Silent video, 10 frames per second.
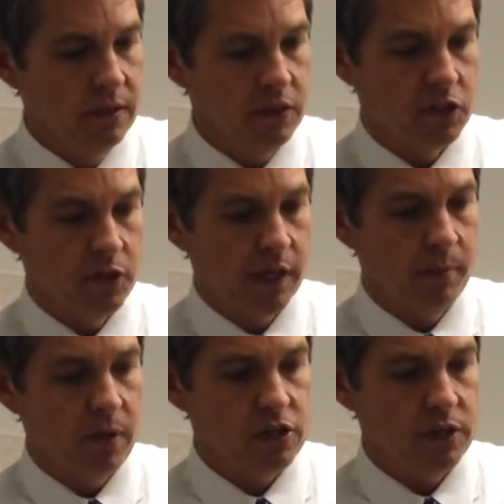To turn the
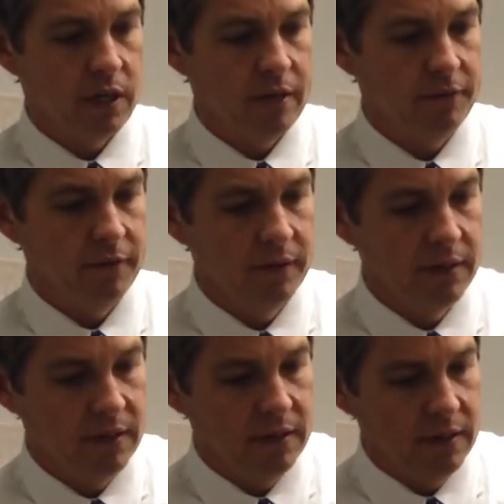compression off,
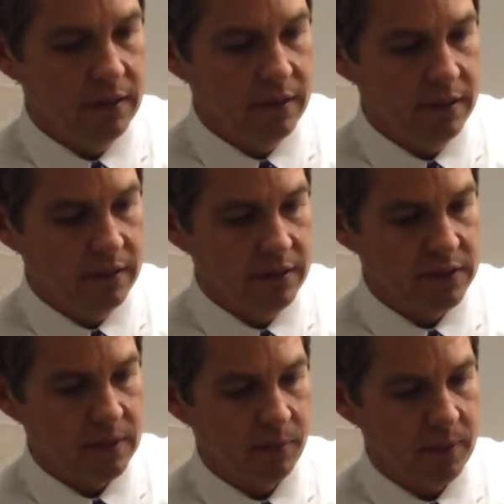
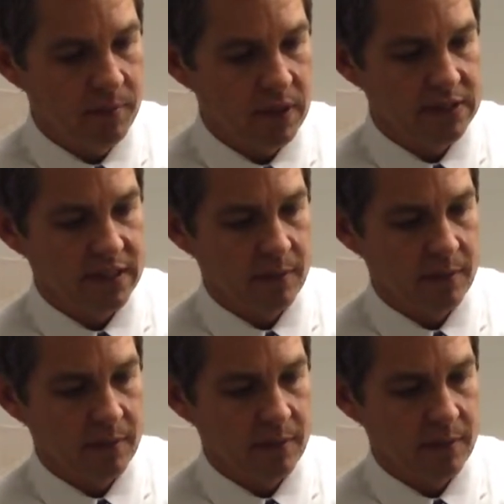simply press the